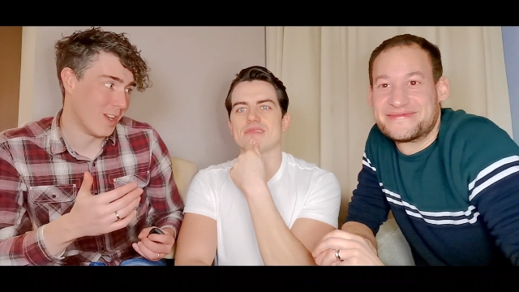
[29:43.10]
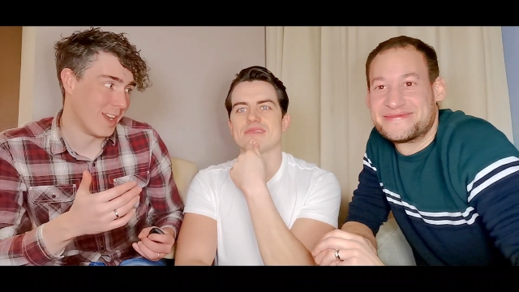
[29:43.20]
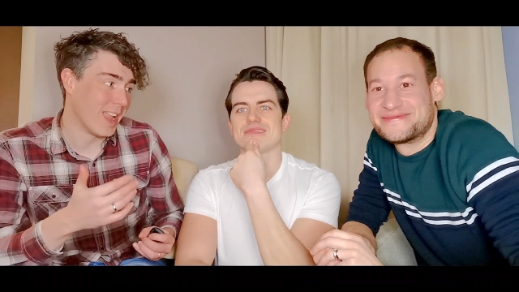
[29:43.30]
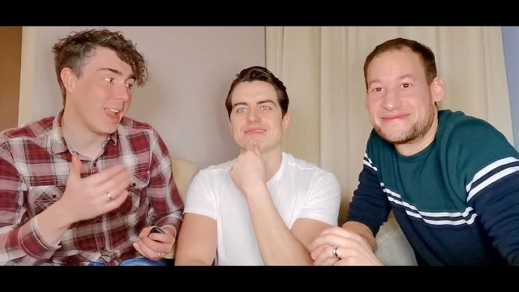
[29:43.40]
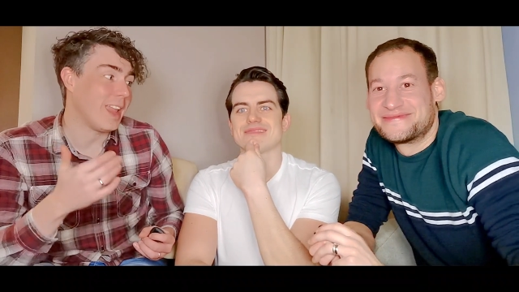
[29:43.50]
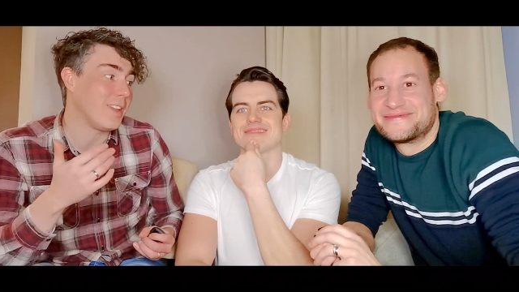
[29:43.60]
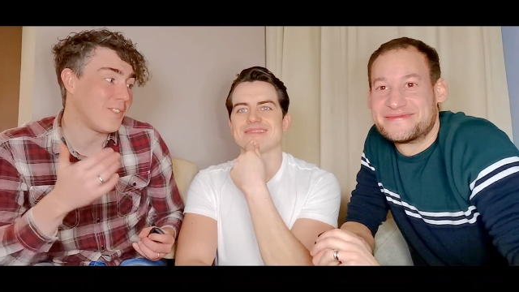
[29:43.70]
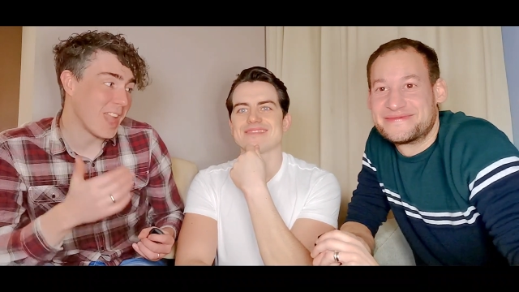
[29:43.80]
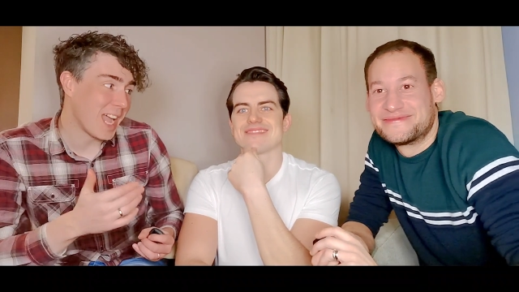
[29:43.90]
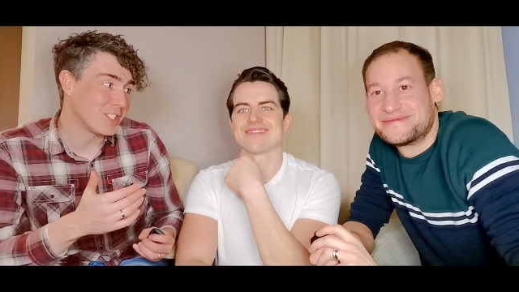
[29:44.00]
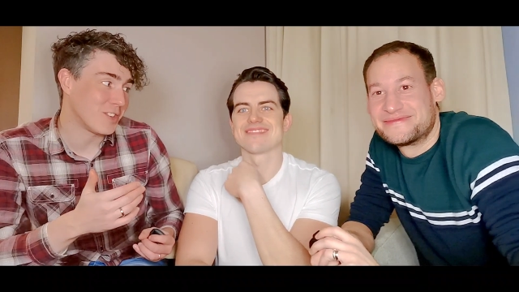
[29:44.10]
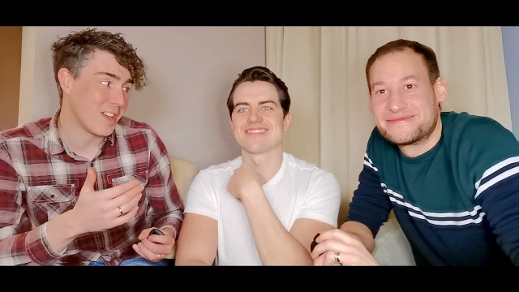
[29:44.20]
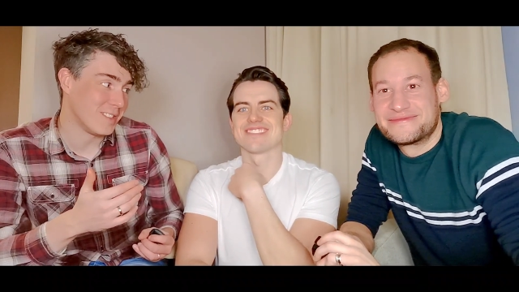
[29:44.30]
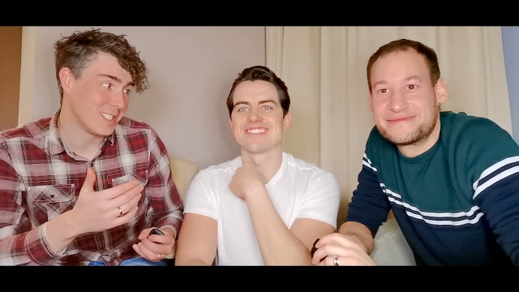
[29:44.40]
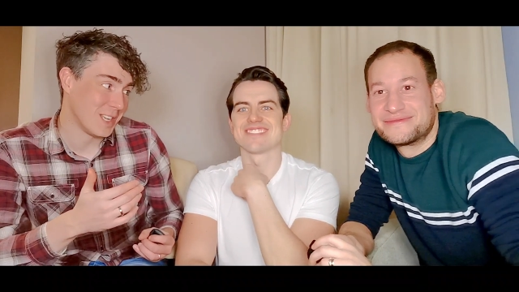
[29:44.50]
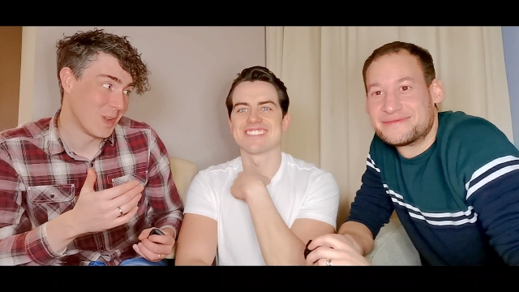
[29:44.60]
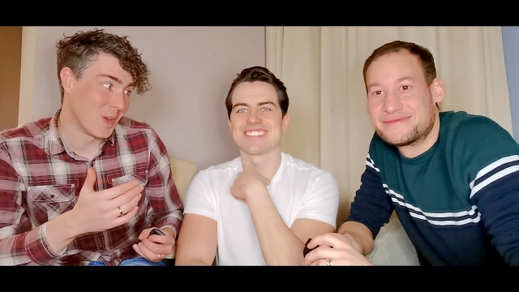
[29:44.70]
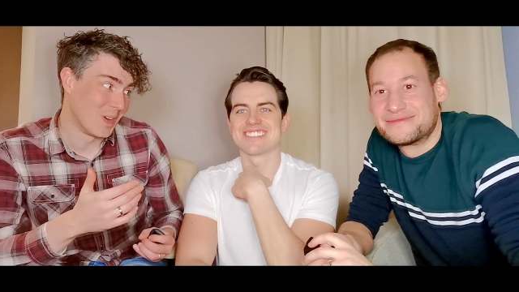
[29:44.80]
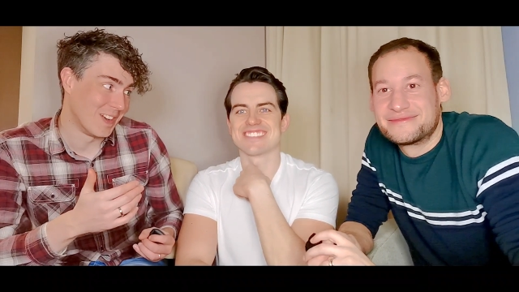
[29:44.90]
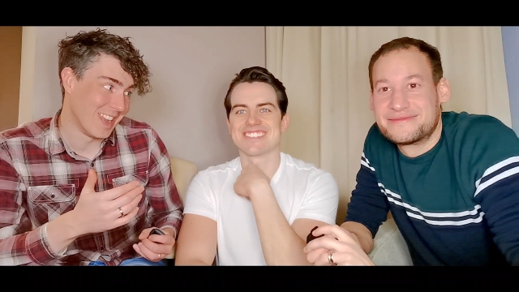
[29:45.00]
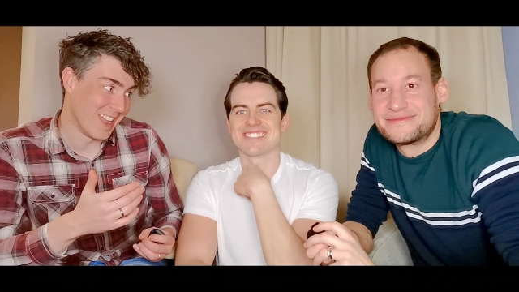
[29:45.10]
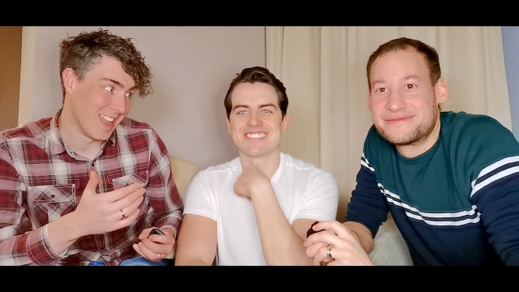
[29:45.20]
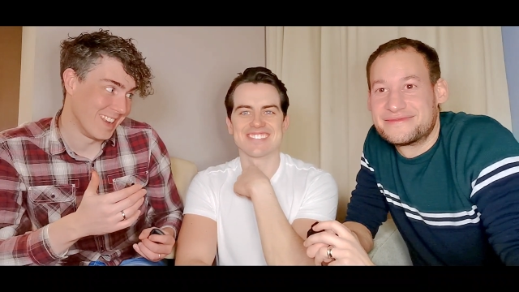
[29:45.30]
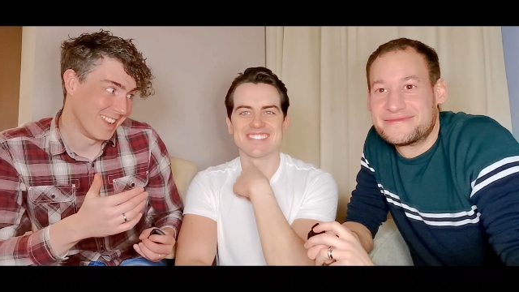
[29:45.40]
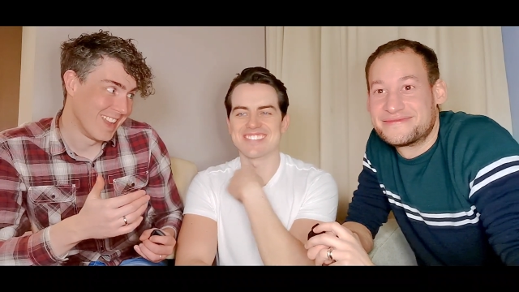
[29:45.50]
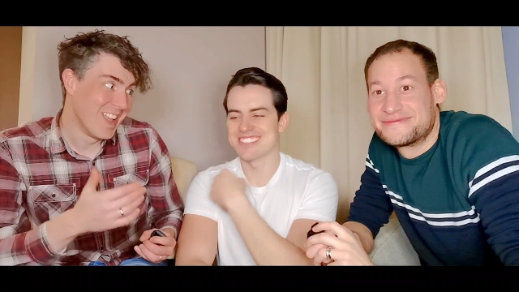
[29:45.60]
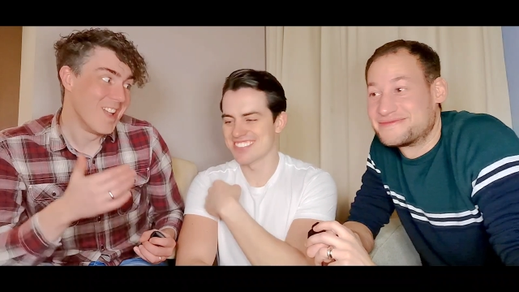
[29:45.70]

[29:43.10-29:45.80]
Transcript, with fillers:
Speaker 1: right? If you had your own oh, DeLorean,